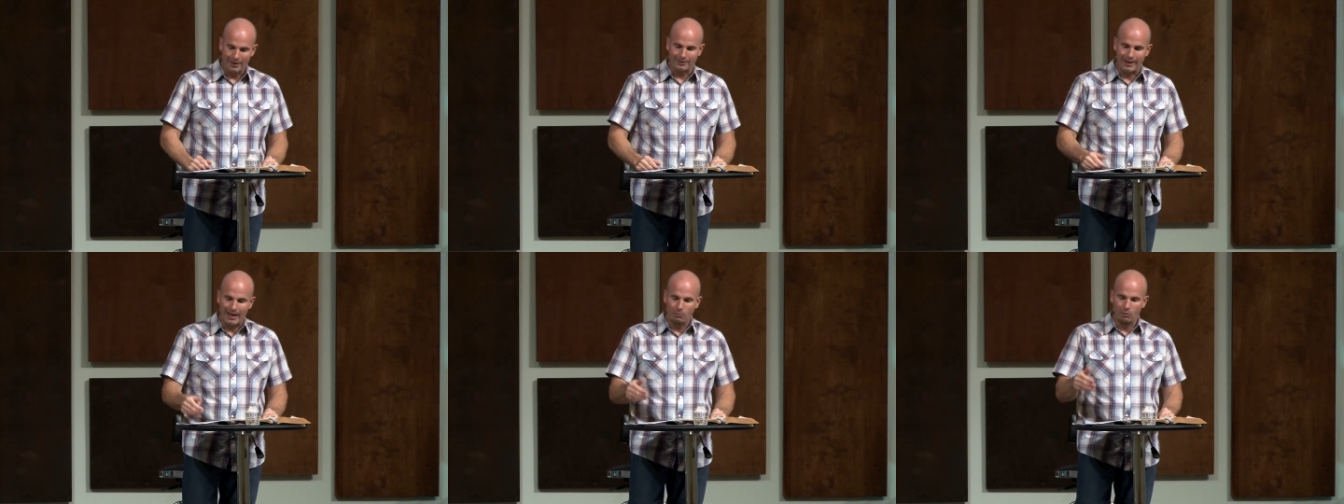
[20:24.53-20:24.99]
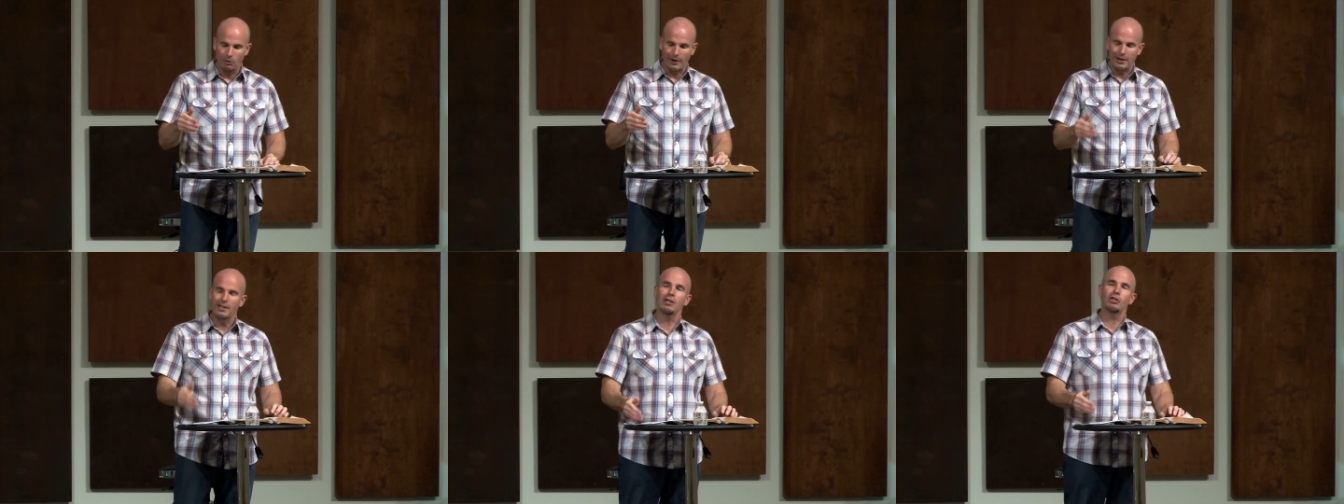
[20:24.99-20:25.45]
they will
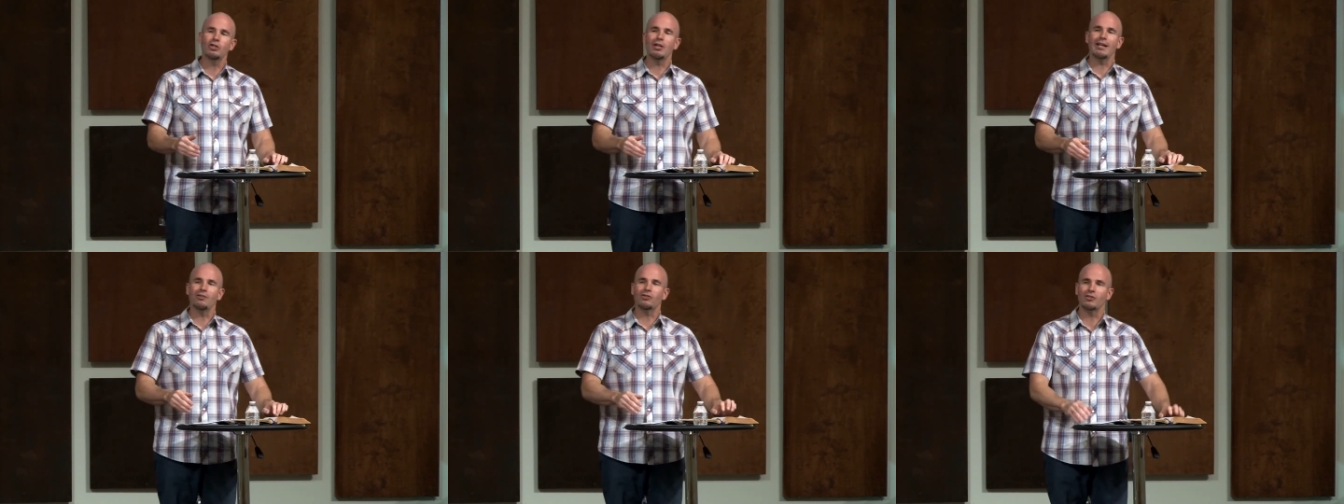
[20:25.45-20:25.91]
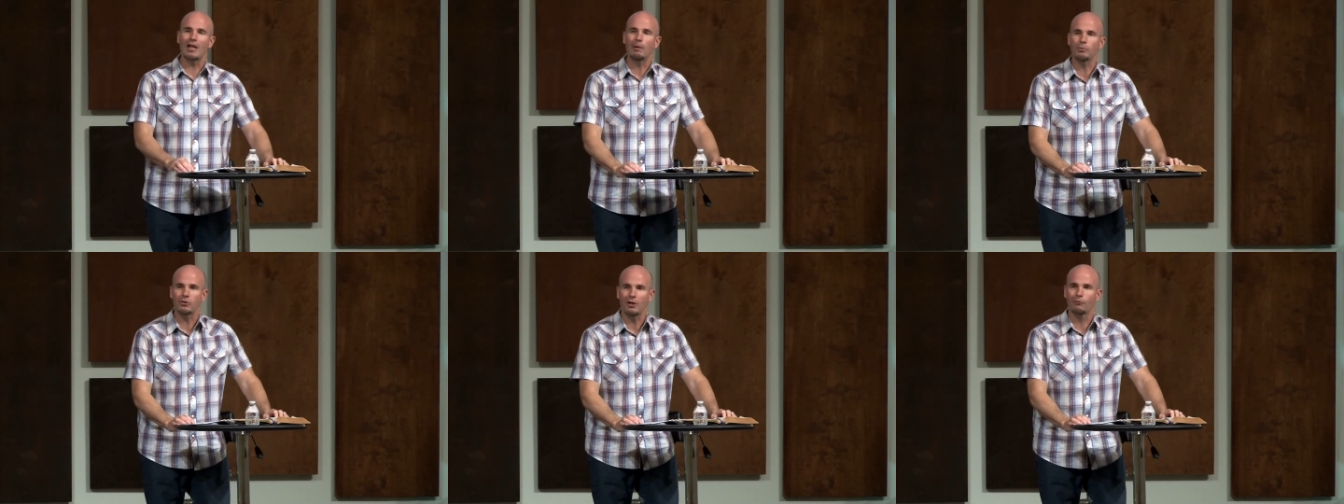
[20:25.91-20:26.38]
initiate
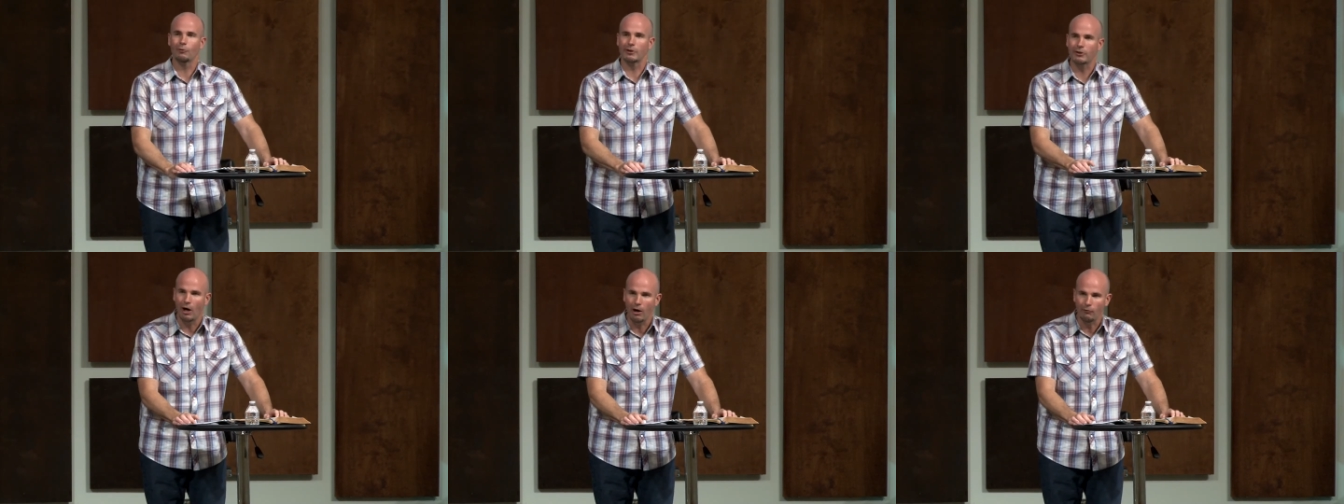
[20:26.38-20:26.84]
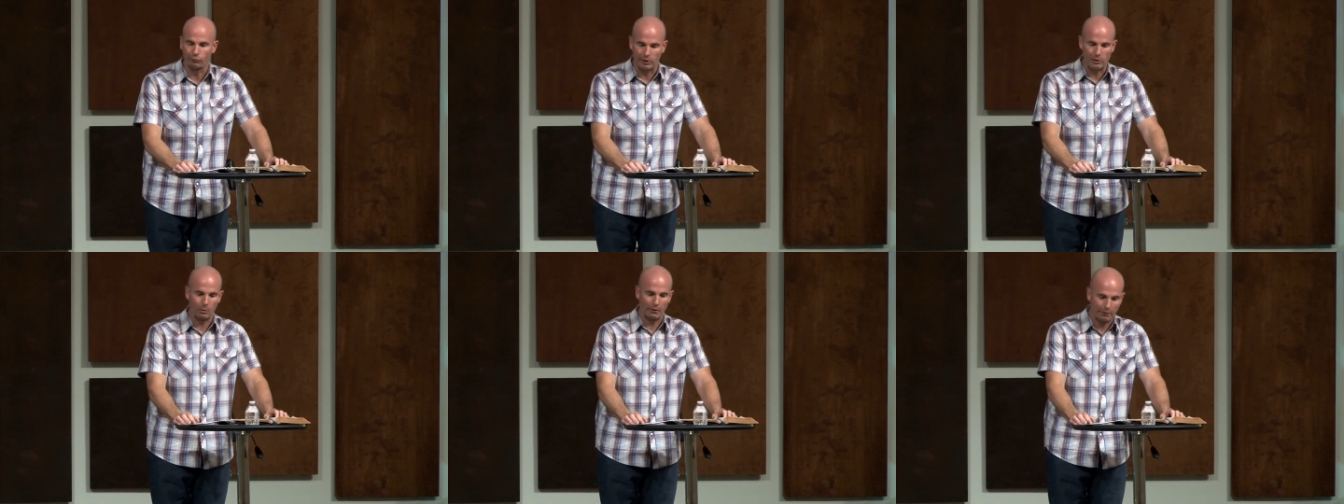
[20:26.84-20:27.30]
steps of
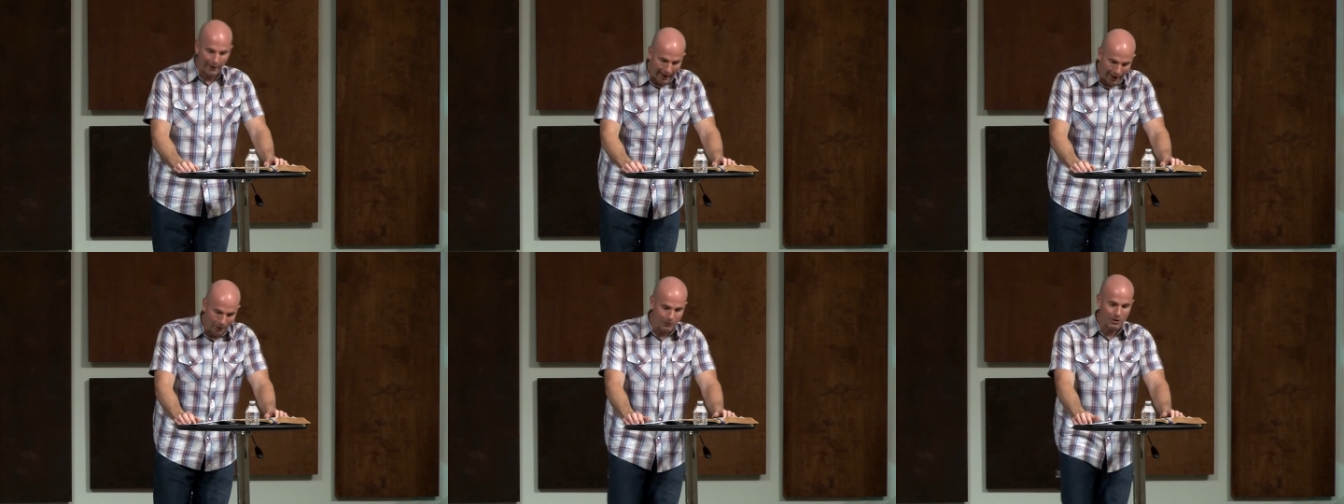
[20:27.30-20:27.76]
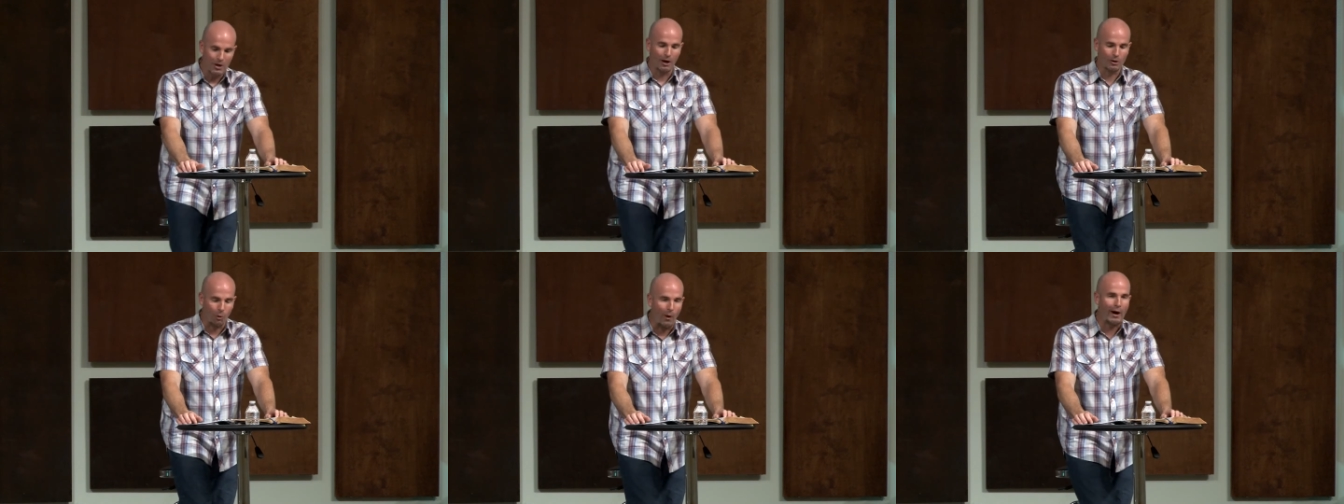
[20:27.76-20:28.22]
recovery without
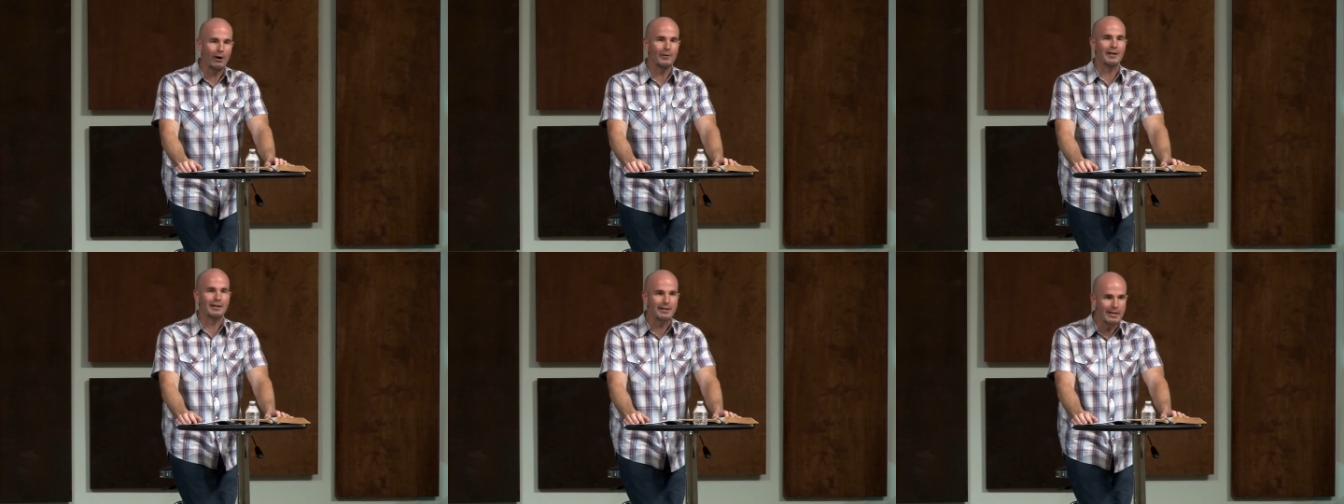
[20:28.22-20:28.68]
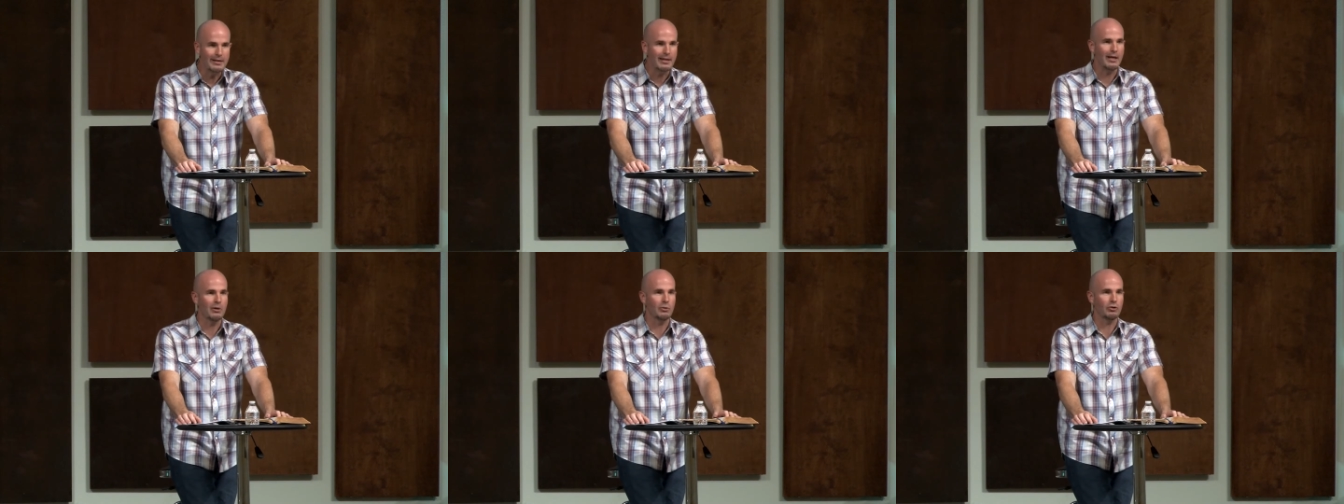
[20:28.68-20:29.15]
acquiring the
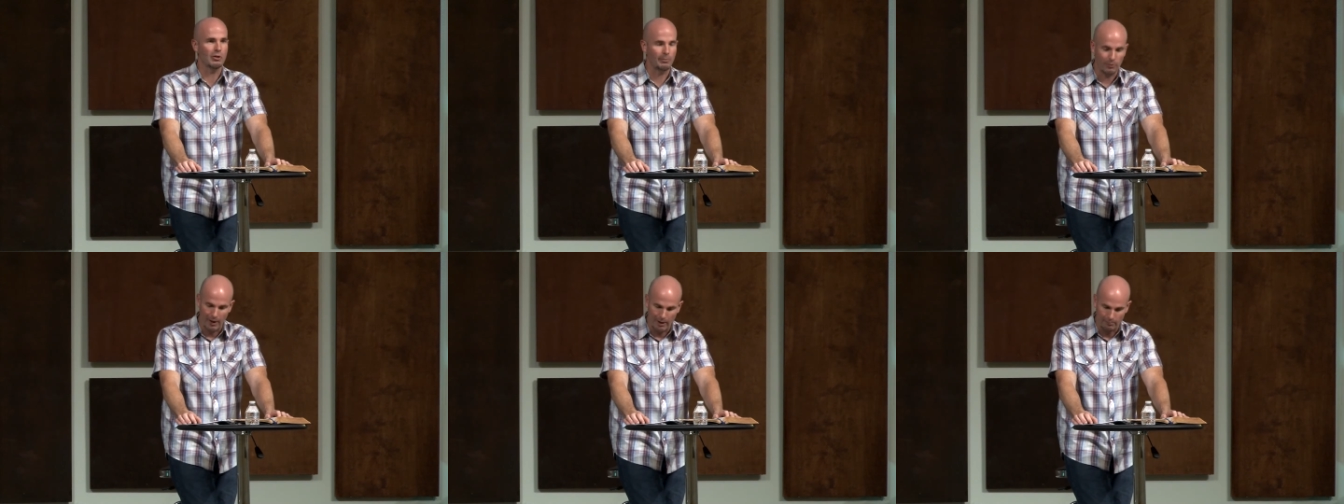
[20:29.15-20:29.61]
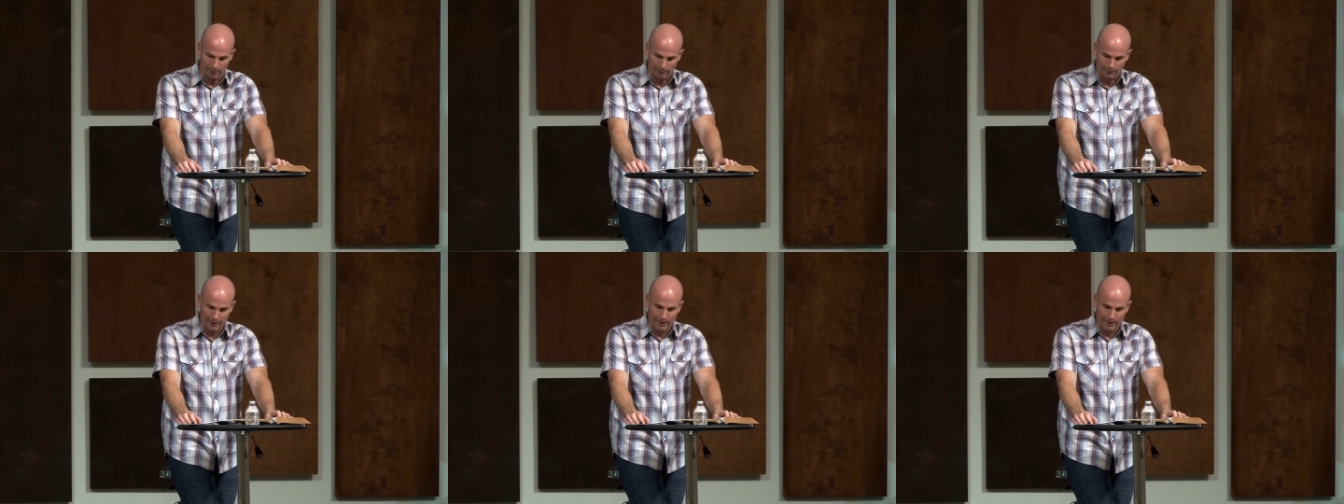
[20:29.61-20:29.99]
details of the problem.